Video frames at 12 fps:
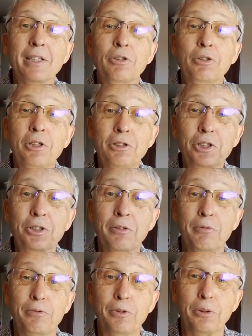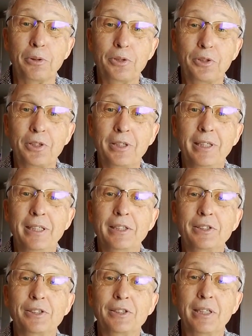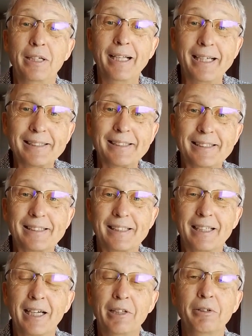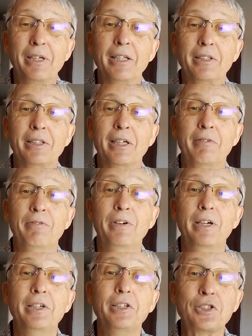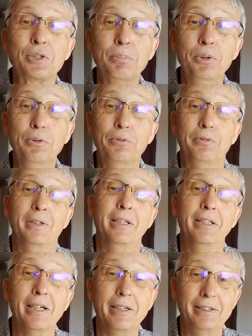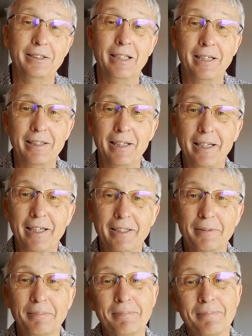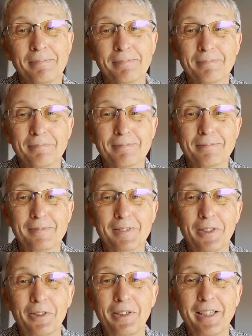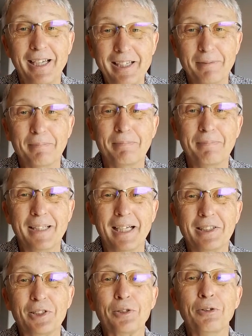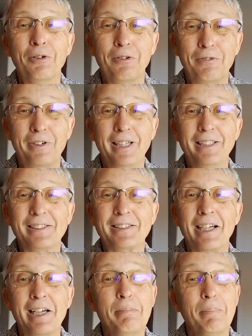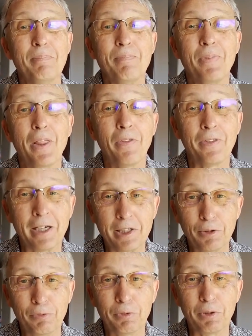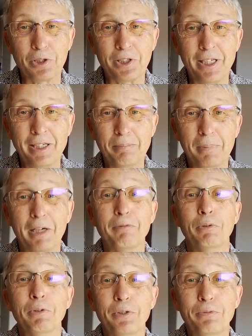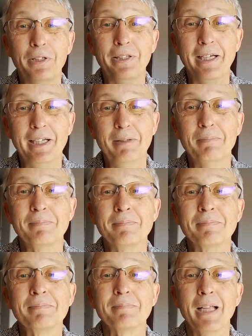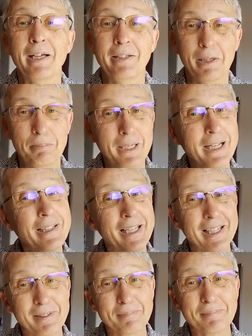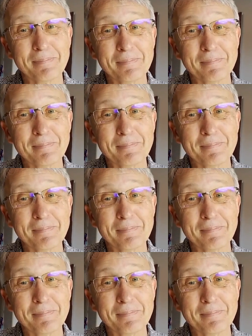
the touchdown force is less and you get a very smooth and light landing. Okay, that's all for this time. Thank you for watching, have a wonderful day and happy landing!